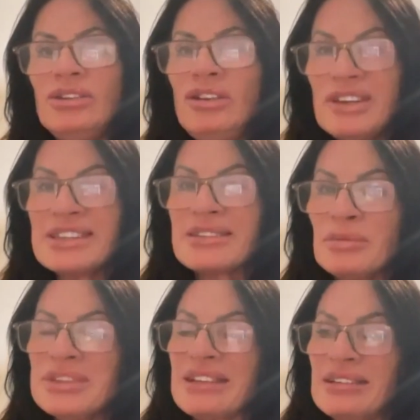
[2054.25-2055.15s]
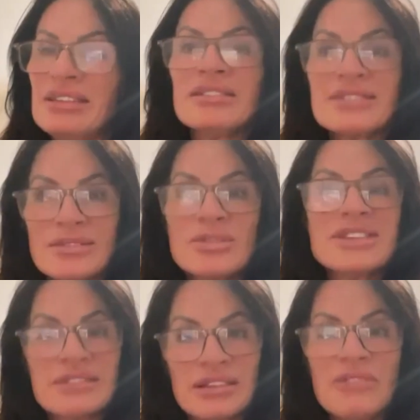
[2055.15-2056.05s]
You've got someone sitting there that's
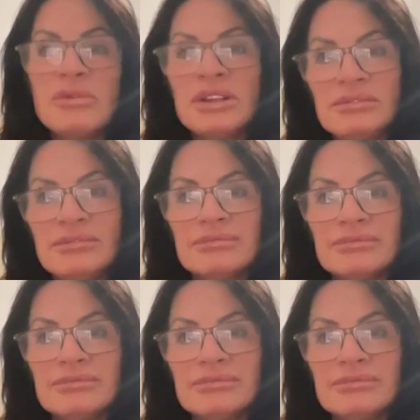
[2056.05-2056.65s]
lost a loved one.